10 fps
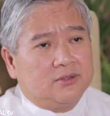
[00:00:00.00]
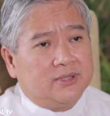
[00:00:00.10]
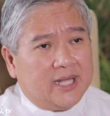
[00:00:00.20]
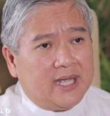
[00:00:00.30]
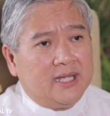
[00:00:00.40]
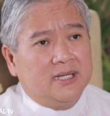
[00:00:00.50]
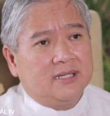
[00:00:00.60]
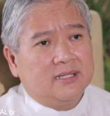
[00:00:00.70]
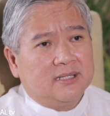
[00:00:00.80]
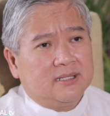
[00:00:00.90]
Today,
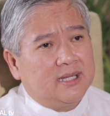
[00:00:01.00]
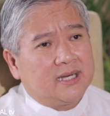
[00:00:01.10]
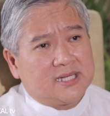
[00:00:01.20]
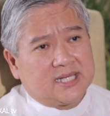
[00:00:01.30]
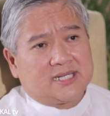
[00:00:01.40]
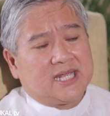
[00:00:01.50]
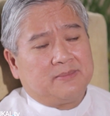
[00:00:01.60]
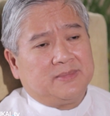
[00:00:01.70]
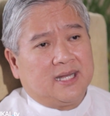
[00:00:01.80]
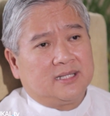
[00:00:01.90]
let us
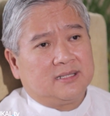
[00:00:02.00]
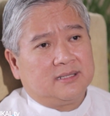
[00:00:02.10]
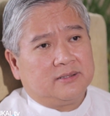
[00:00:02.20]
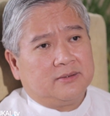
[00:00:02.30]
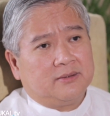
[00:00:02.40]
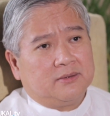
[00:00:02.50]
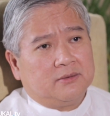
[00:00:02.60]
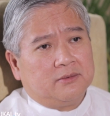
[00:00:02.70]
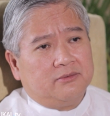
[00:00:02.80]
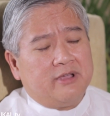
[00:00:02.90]
accept that.
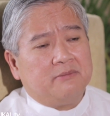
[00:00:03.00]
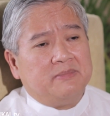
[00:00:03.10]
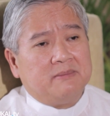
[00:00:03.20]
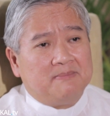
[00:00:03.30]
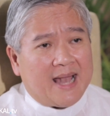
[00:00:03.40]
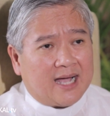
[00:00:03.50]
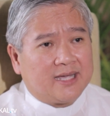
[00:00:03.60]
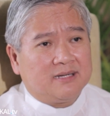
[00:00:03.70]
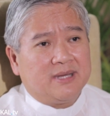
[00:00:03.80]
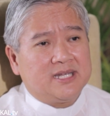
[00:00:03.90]
We have been
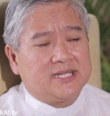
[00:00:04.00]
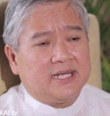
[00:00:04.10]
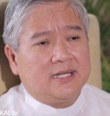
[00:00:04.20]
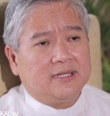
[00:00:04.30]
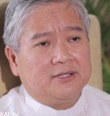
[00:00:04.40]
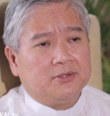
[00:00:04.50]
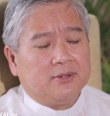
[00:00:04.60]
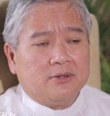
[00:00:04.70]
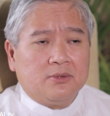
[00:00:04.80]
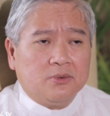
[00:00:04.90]
blackened by sin,
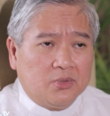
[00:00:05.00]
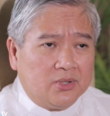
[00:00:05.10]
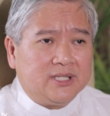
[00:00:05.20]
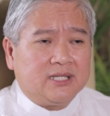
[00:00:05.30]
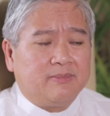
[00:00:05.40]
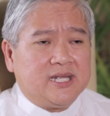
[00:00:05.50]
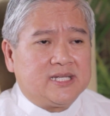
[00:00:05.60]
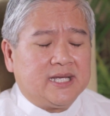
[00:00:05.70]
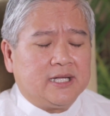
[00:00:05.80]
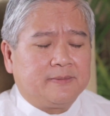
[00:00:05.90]
wounded by
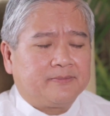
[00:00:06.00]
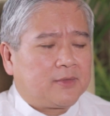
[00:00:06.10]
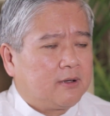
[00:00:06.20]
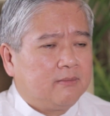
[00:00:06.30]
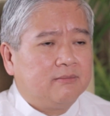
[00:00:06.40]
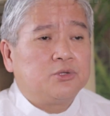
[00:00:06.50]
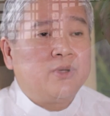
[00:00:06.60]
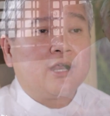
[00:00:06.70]
sin, but